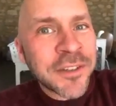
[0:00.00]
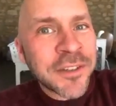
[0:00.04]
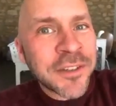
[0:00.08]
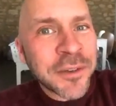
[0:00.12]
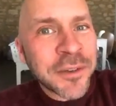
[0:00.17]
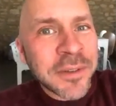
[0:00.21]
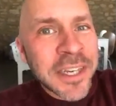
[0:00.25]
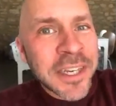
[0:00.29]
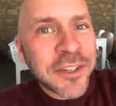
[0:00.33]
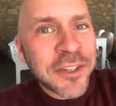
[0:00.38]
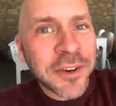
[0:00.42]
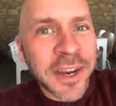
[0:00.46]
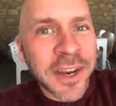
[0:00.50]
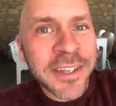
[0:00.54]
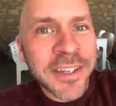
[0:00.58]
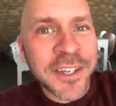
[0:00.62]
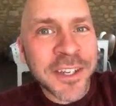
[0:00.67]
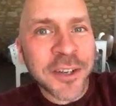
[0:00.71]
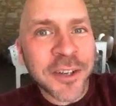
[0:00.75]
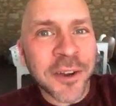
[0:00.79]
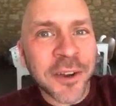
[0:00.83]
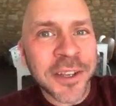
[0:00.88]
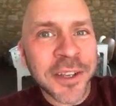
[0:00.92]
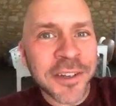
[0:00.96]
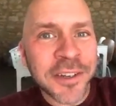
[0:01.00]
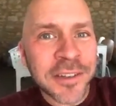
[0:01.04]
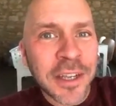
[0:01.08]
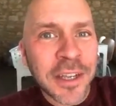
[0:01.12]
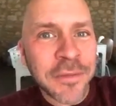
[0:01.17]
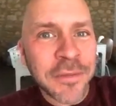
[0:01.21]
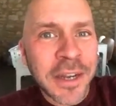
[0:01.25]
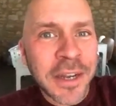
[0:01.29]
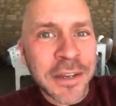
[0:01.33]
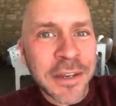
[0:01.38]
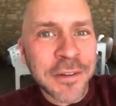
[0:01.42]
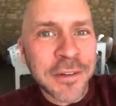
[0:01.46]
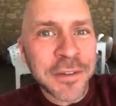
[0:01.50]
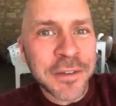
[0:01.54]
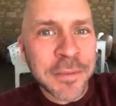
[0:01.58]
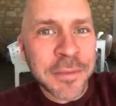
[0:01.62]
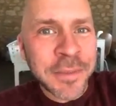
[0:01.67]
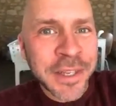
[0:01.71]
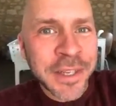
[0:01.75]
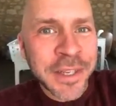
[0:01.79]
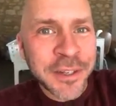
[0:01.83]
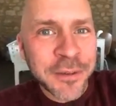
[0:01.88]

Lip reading: Like, try to talk yourself out of something.